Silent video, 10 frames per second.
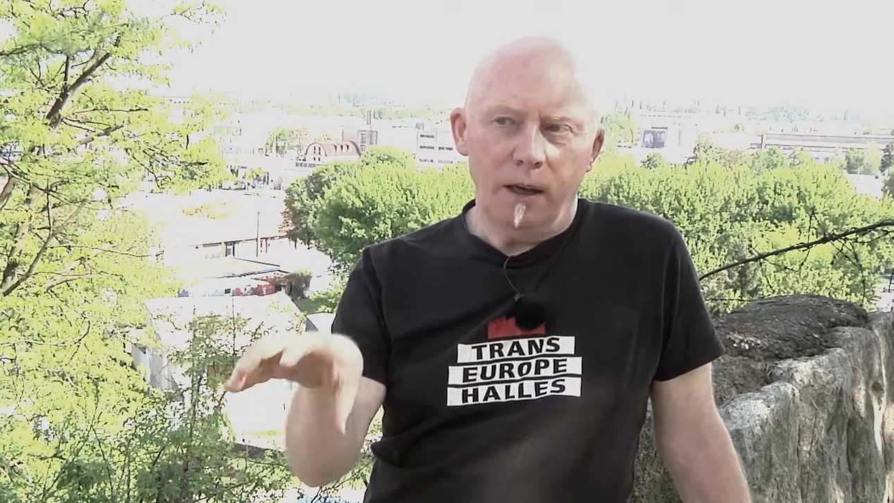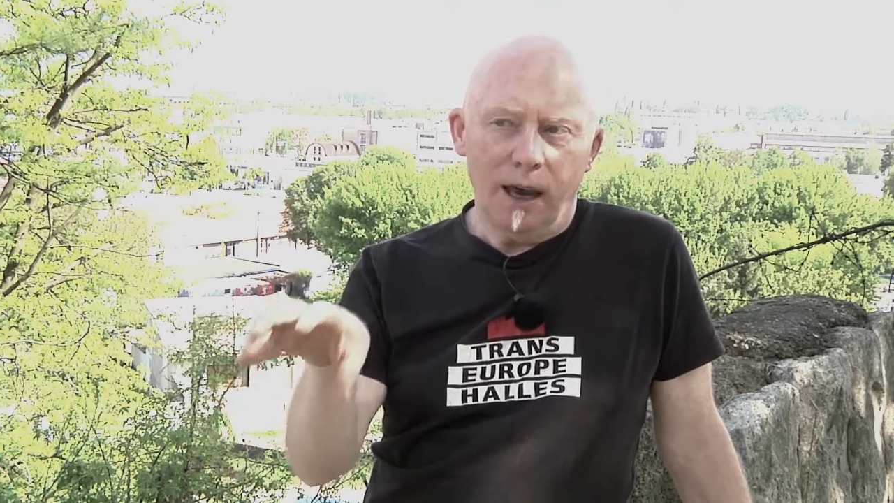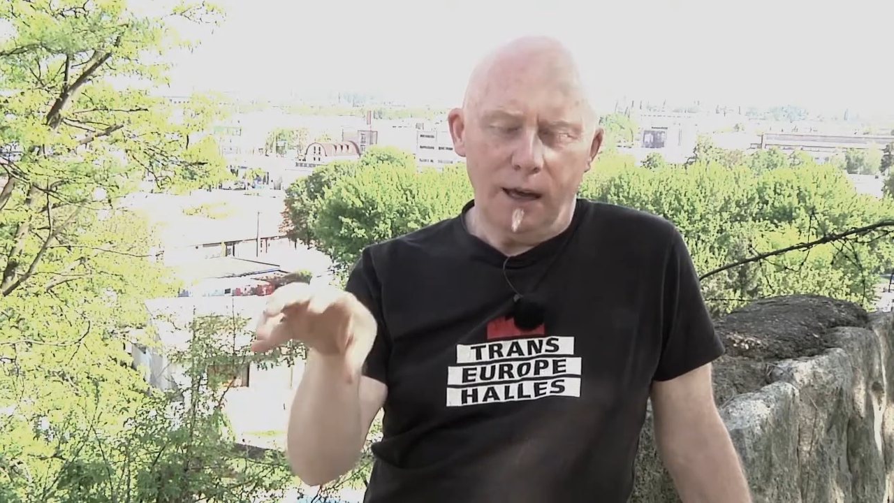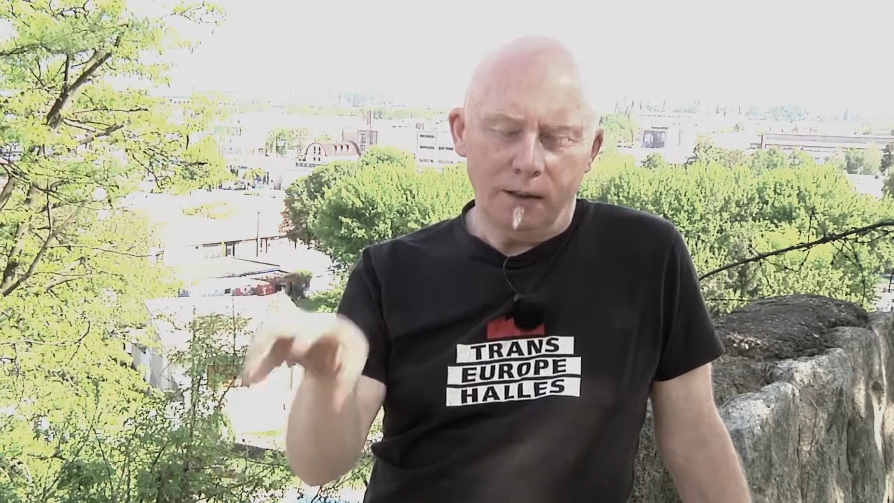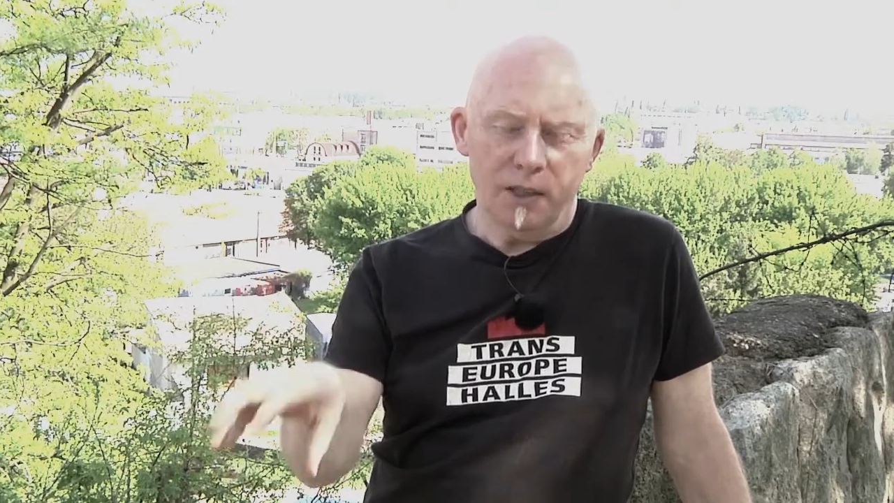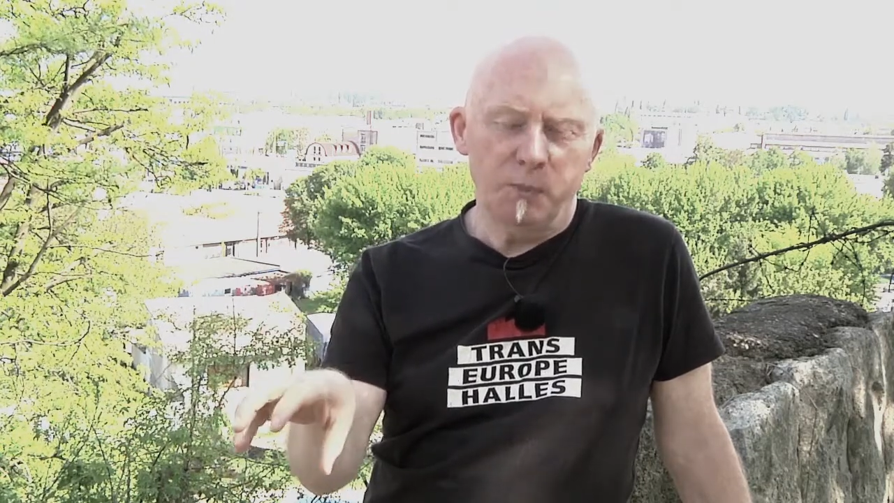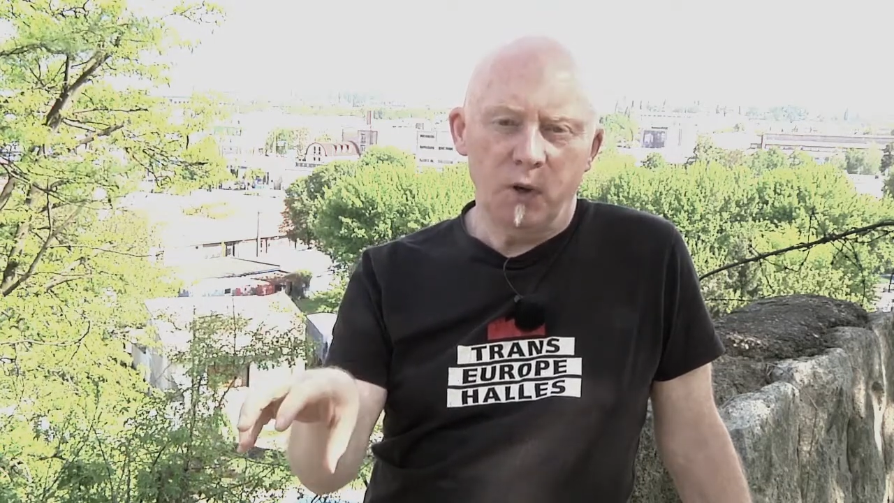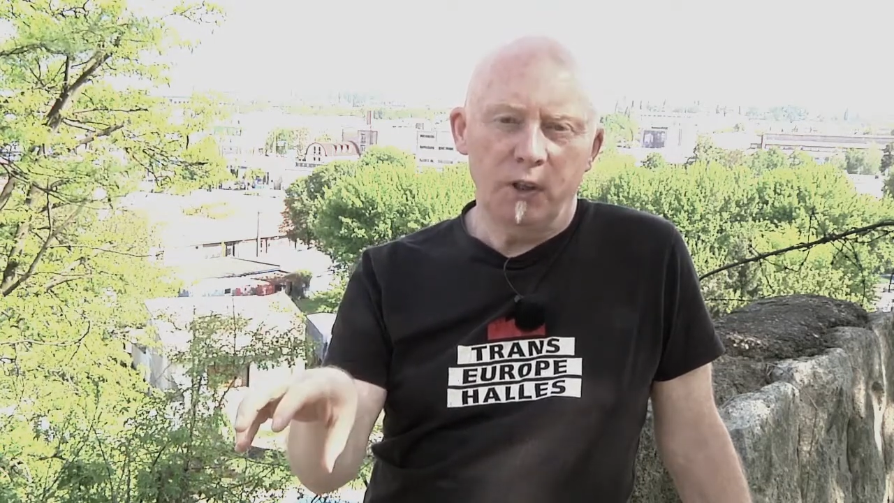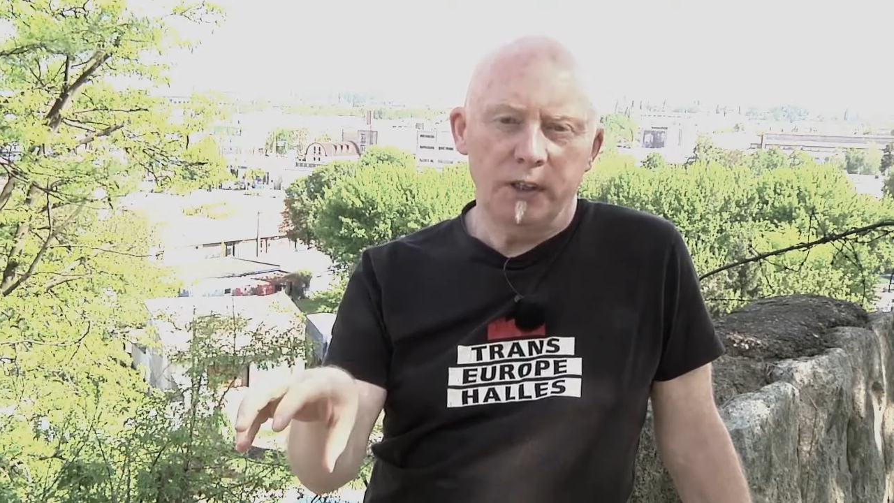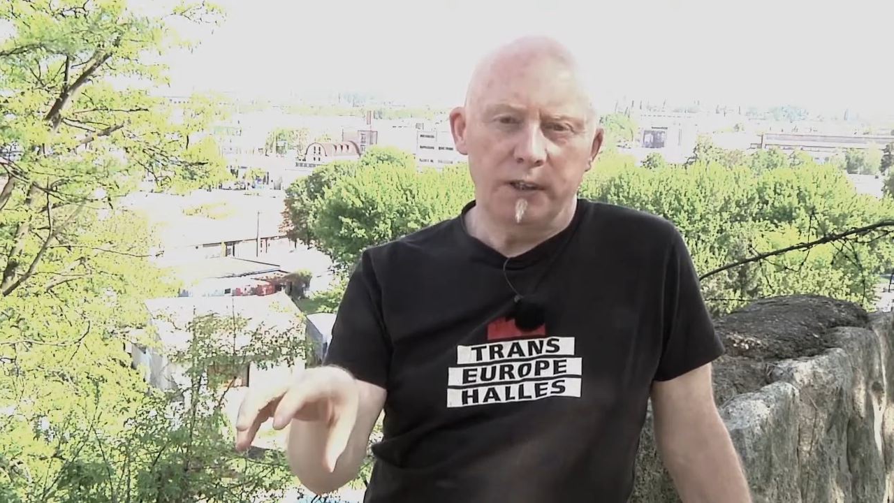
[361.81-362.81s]
at this
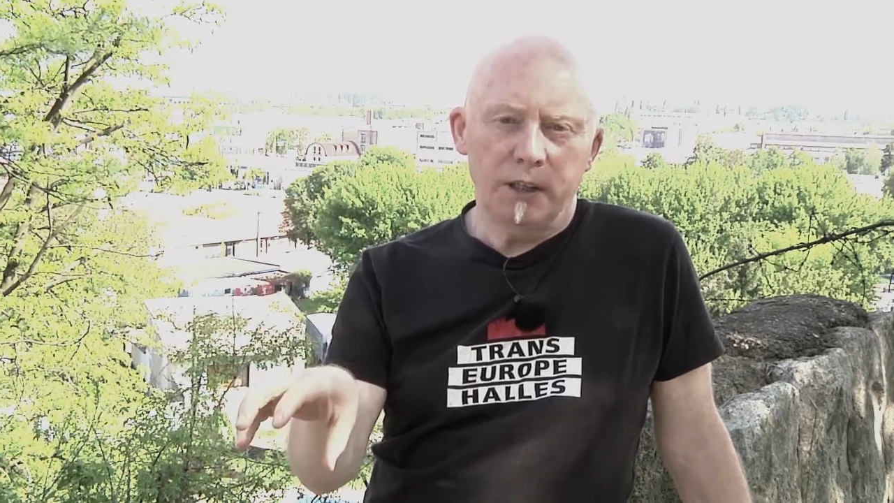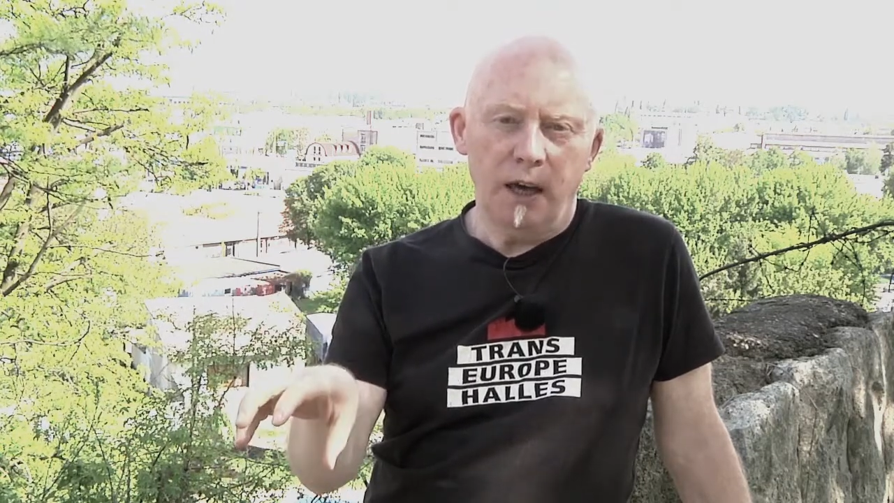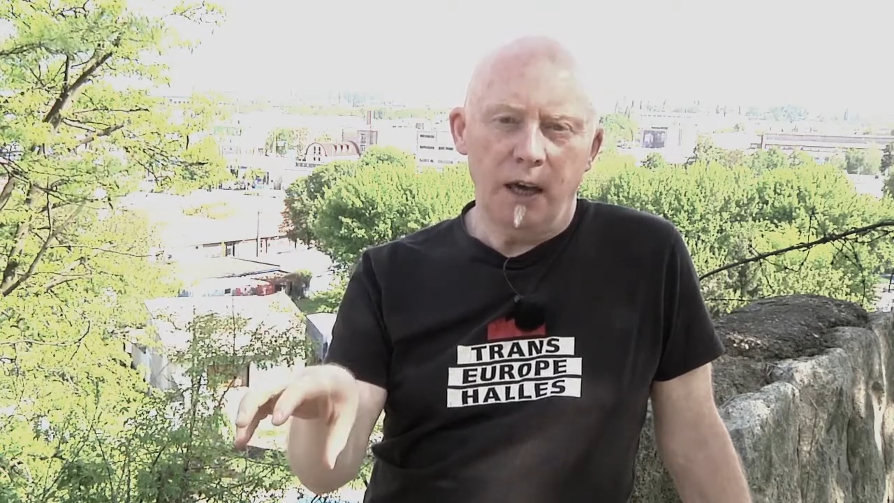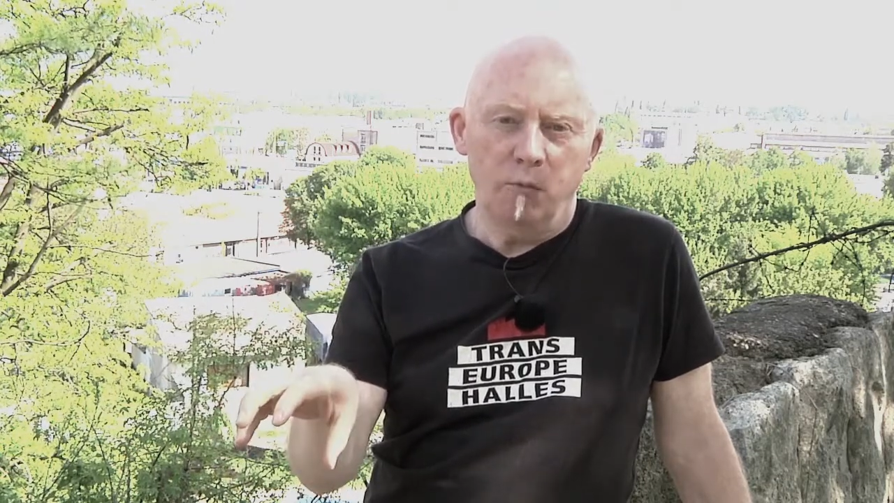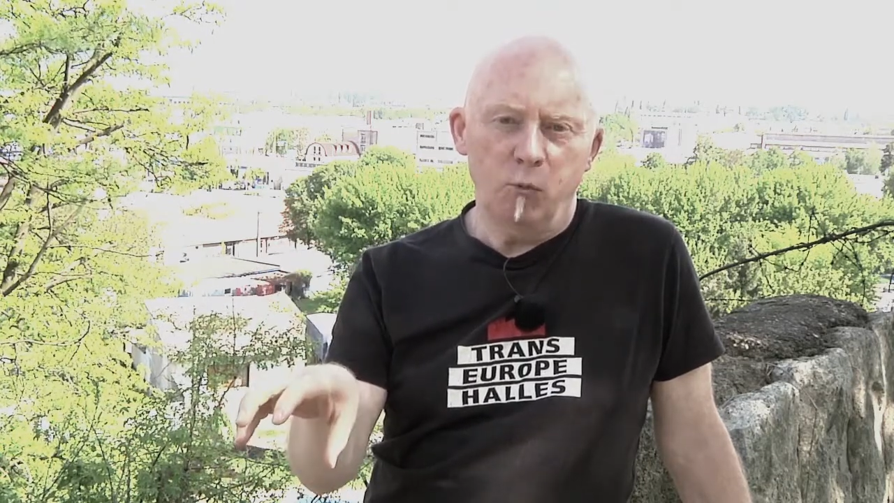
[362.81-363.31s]
point in time